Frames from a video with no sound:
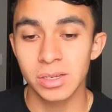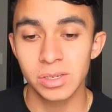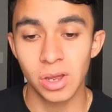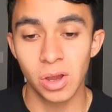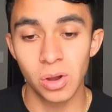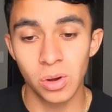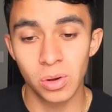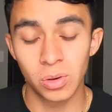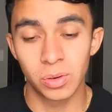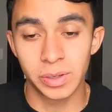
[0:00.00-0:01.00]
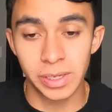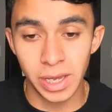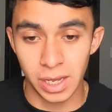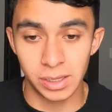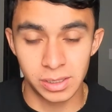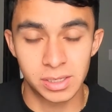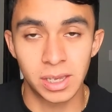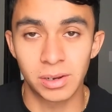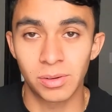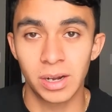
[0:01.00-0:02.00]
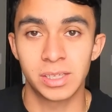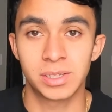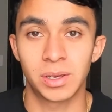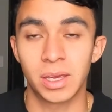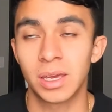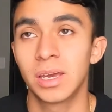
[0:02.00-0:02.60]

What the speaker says: So yeah, let's get right into it.